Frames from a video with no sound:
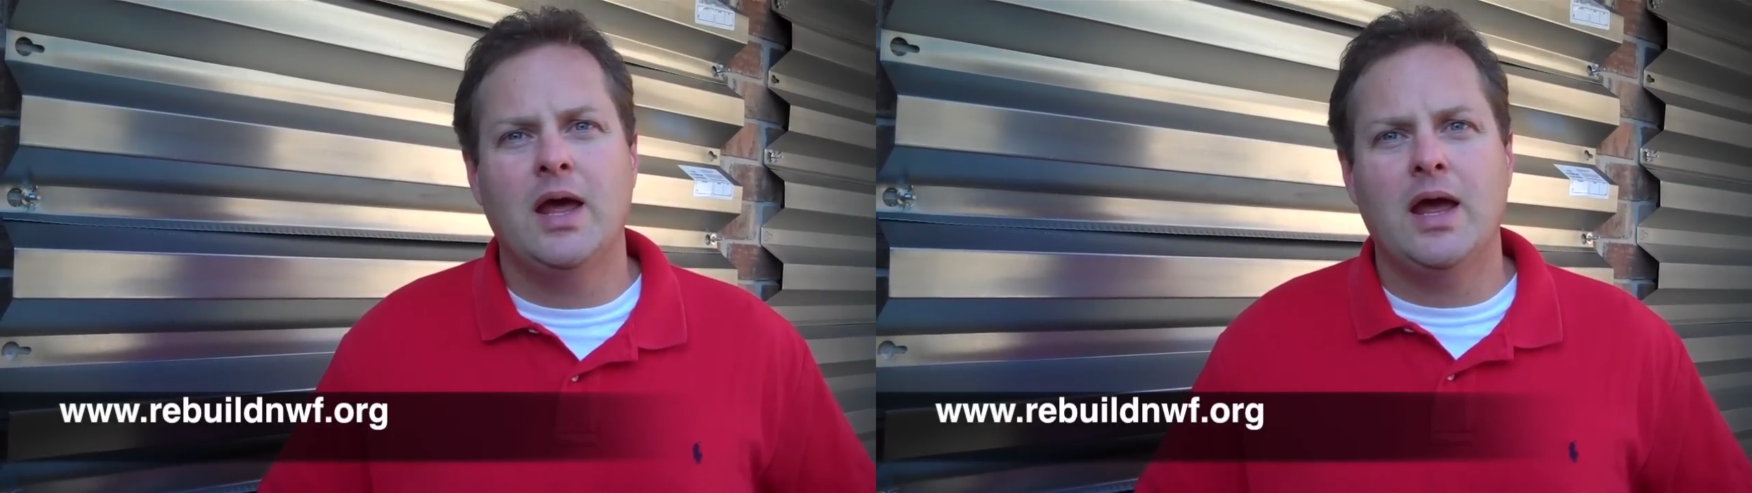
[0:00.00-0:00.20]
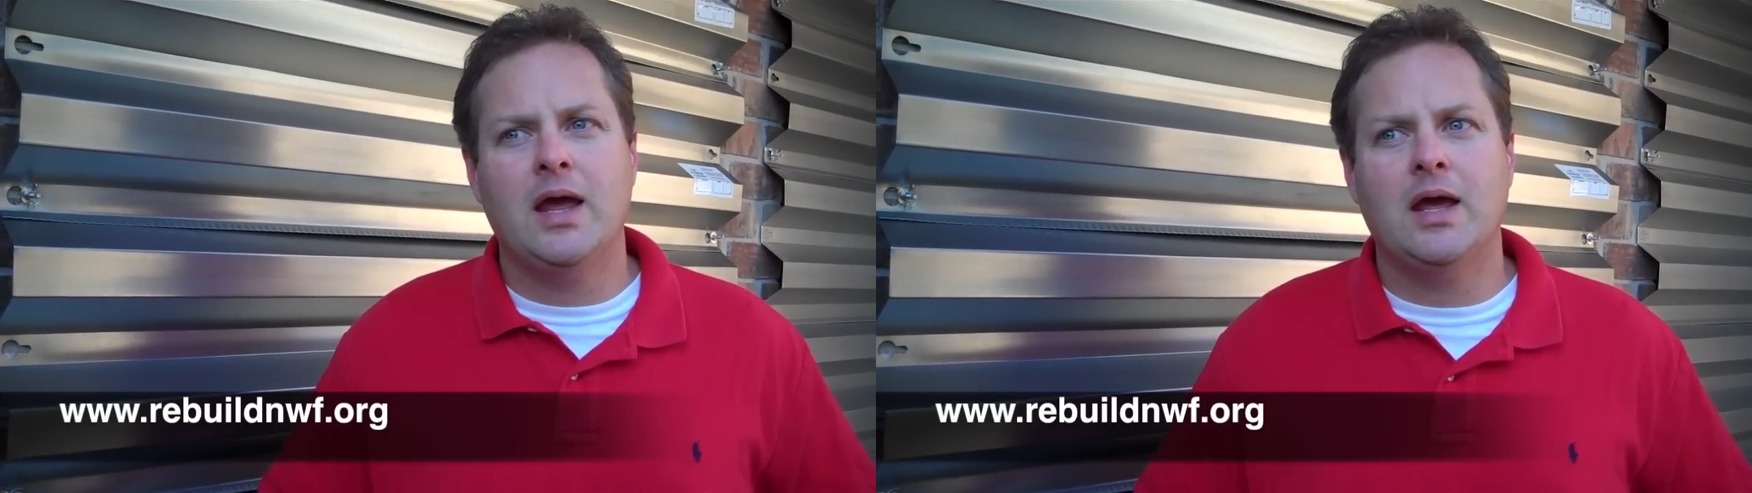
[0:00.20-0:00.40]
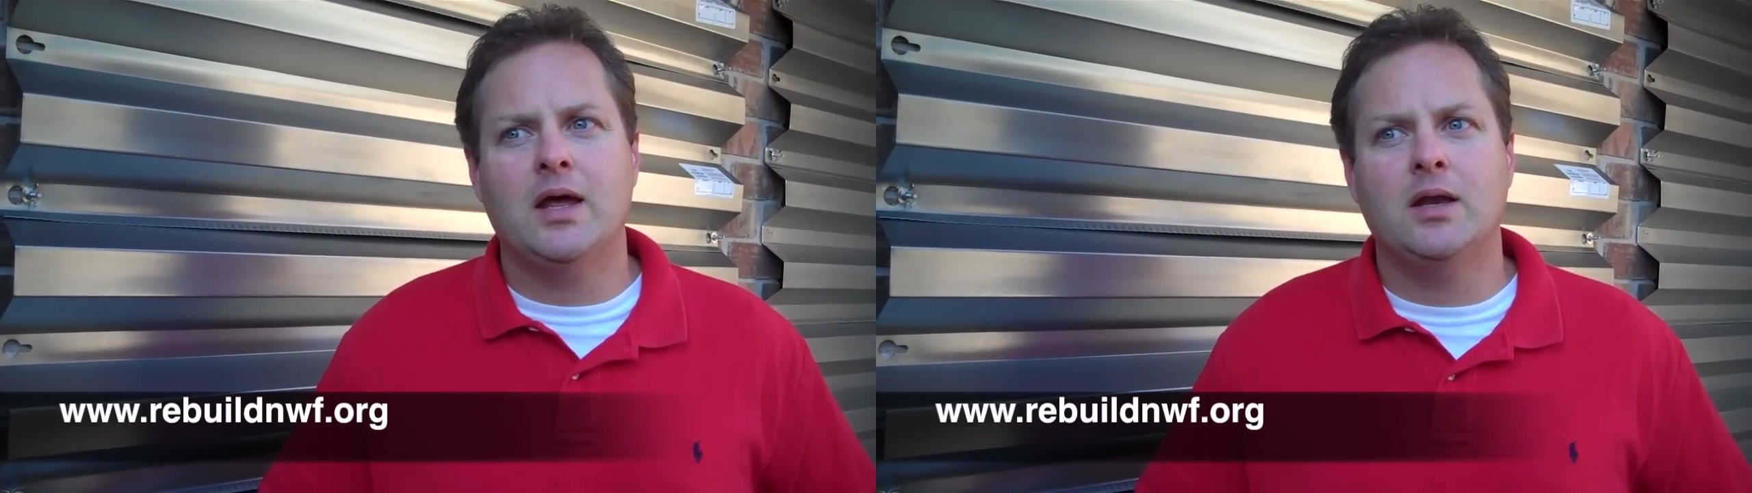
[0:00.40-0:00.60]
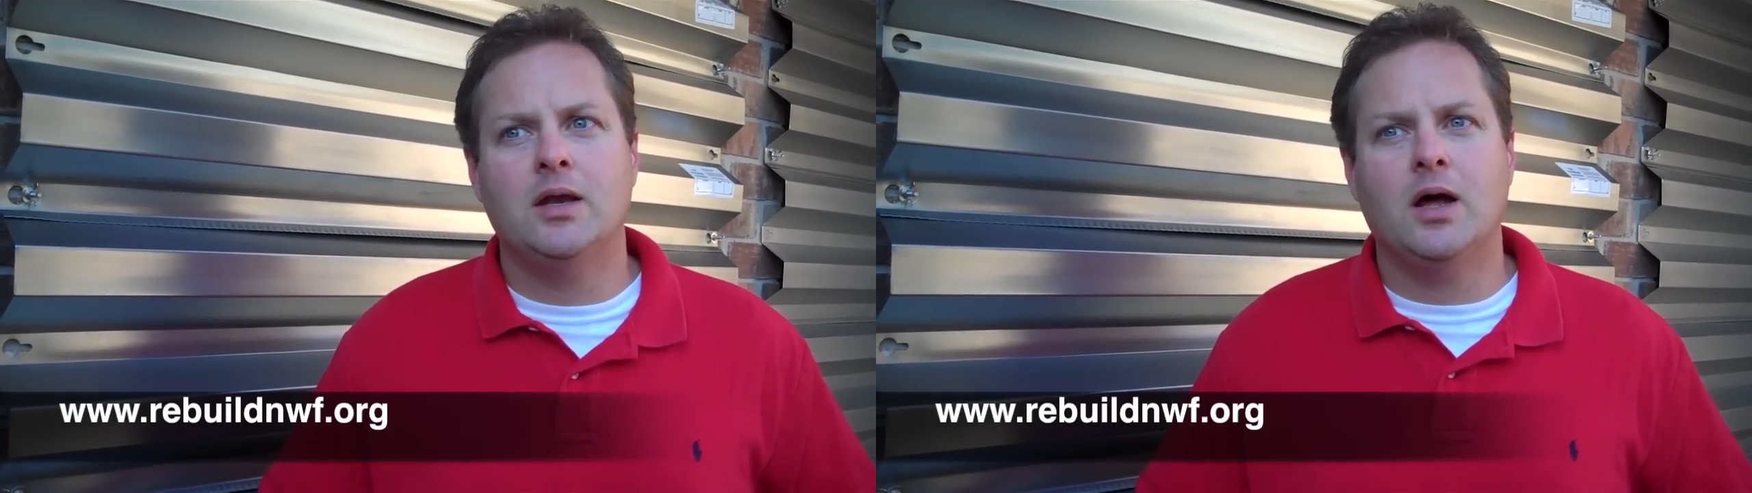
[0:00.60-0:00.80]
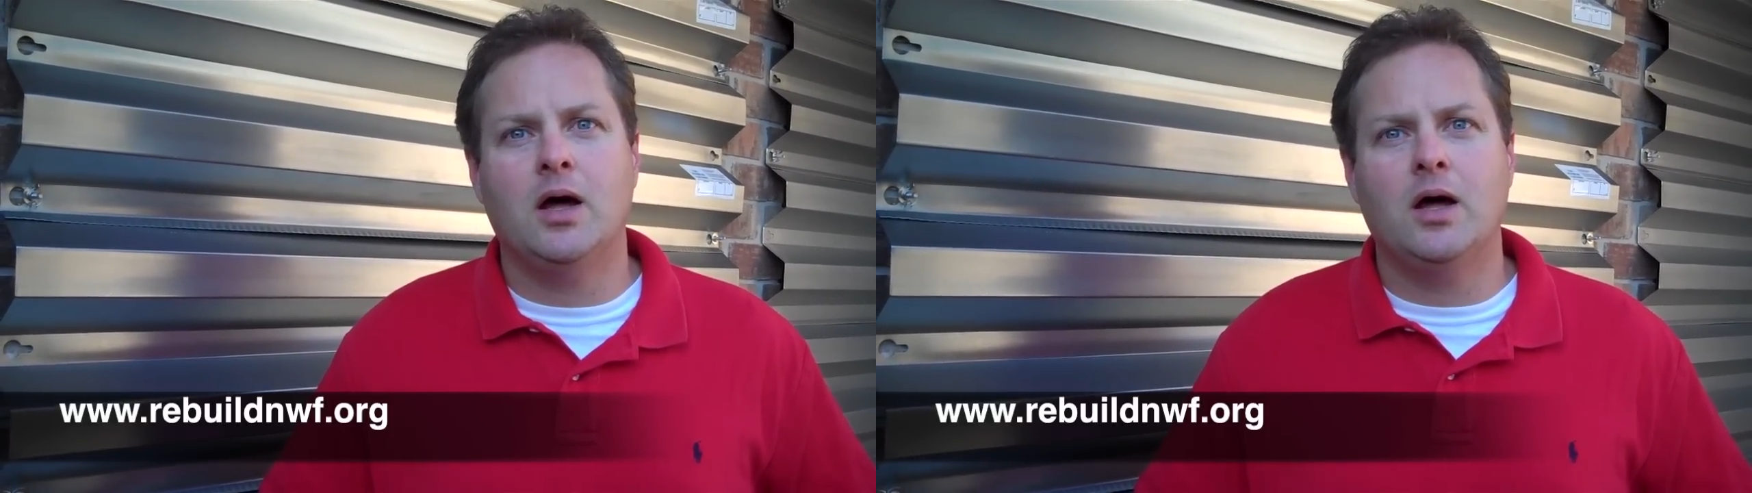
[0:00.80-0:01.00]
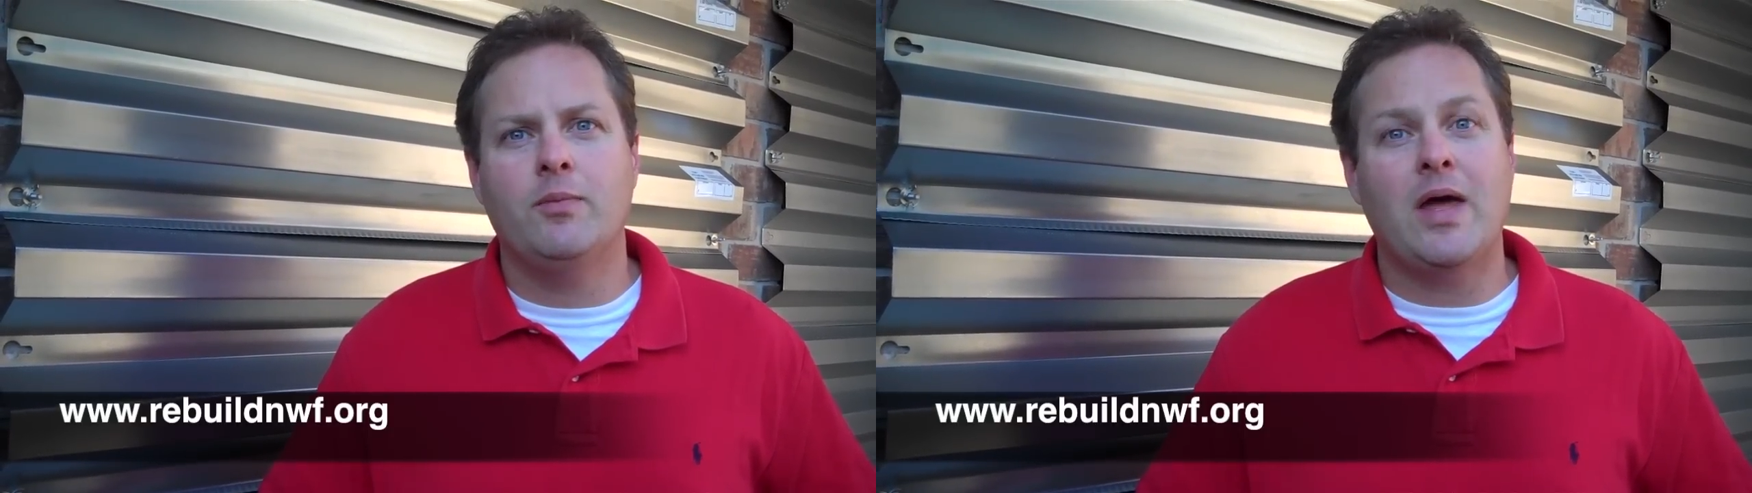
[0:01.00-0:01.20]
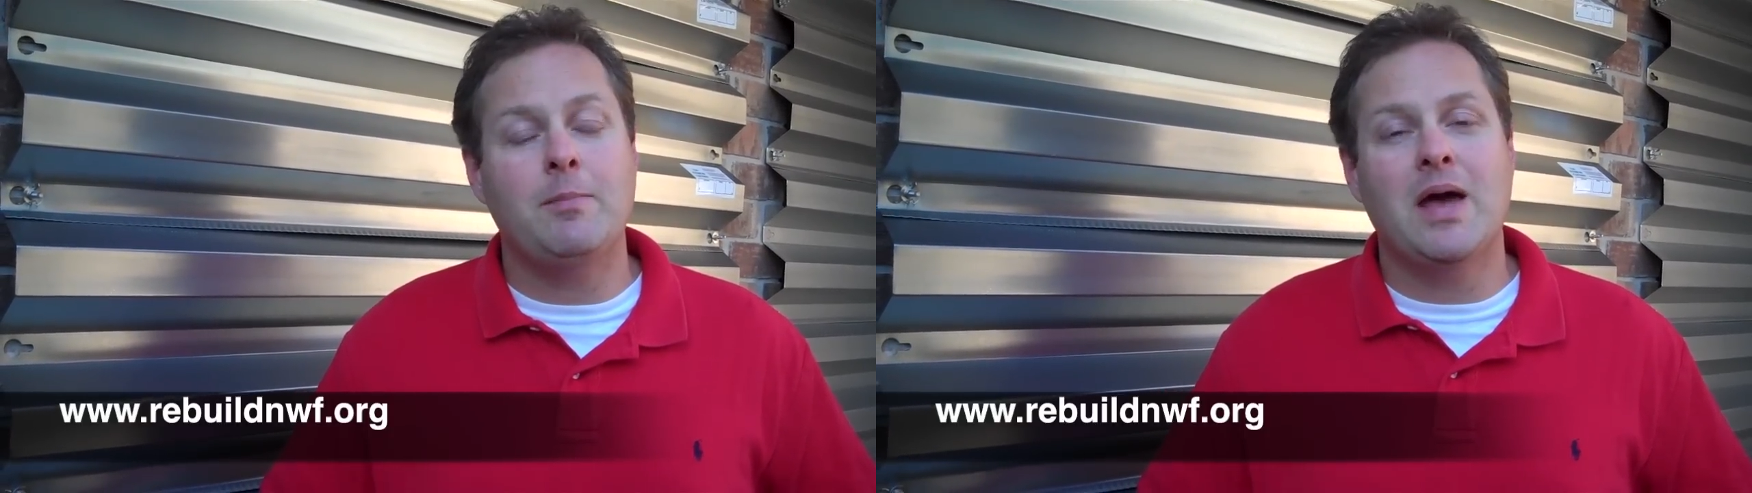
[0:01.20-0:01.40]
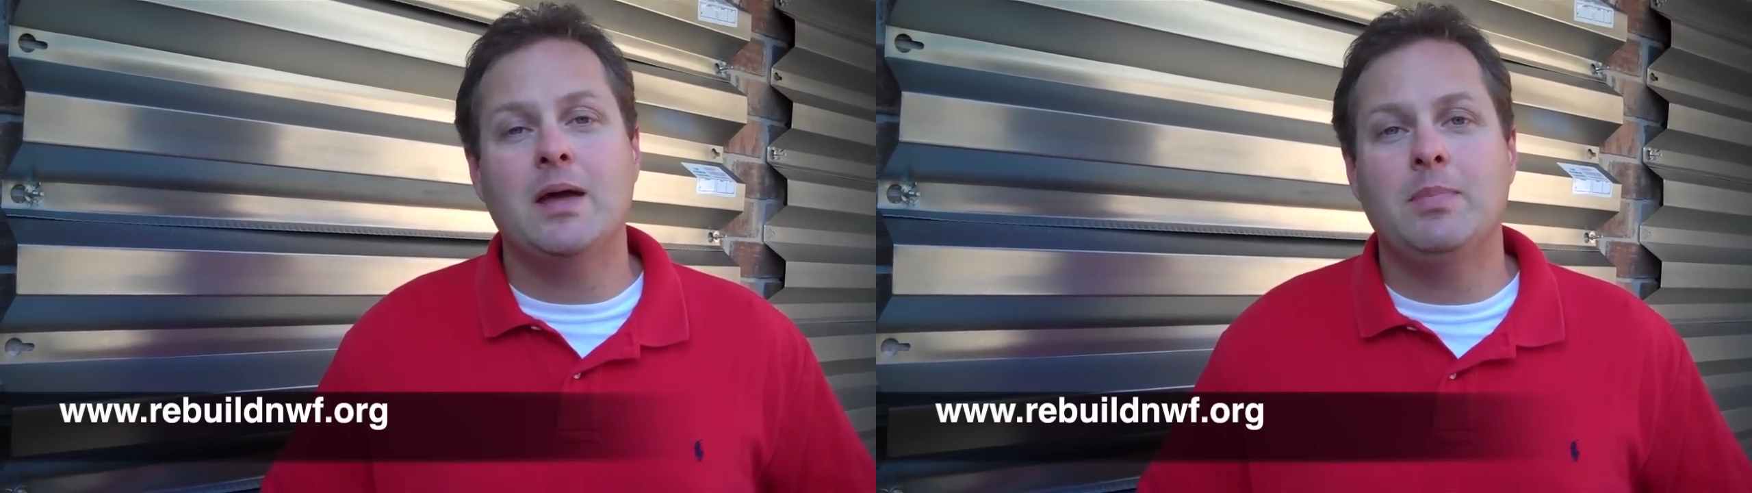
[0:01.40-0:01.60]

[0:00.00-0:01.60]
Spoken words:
and they may